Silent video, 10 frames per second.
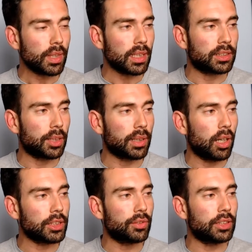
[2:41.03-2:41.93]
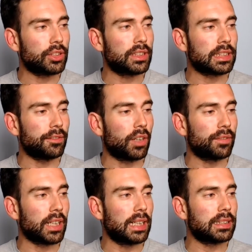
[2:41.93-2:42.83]
So in the last
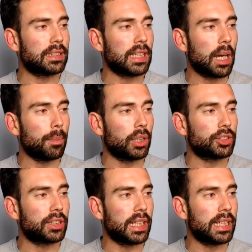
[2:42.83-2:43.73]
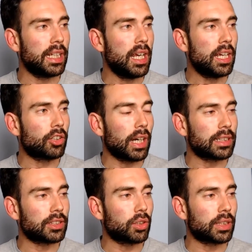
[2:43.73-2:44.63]
365 days, this is how much the
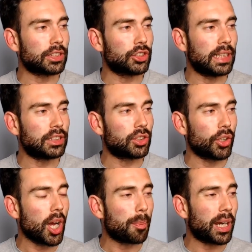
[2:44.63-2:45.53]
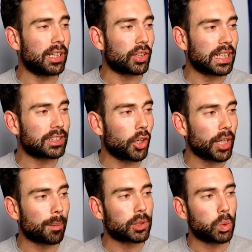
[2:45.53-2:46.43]
Caracas Stock Exchange has gone up. And look, it's gone
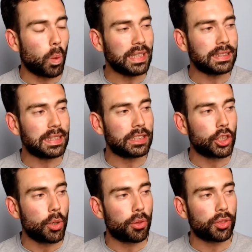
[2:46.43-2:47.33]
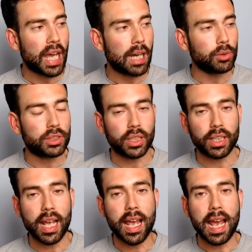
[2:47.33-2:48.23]
up
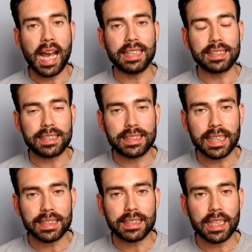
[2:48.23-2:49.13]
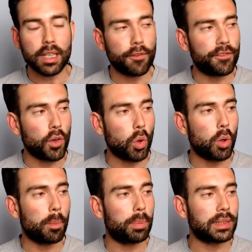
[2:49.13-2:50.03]

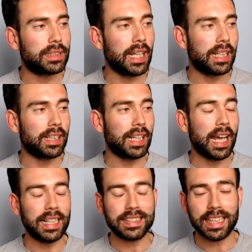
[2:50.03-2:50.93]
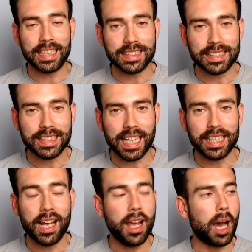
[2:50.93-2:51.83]
22,064%. That is
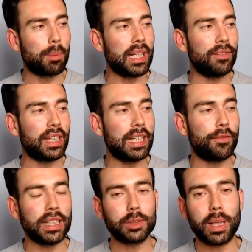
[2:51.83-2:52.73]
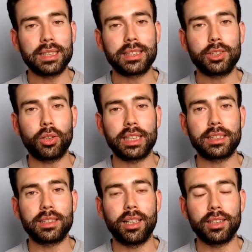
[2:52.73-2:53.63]
insane. I believe the Venezuelan stock
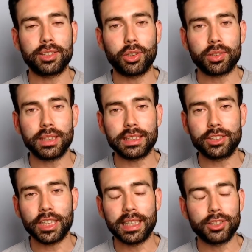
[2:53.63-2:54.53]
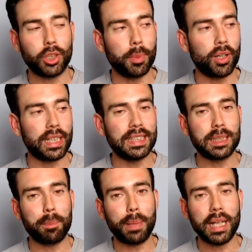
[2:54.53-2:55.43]
market is
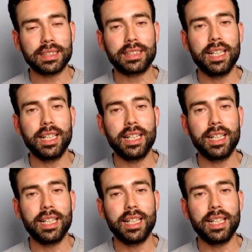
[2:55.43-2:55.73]
the best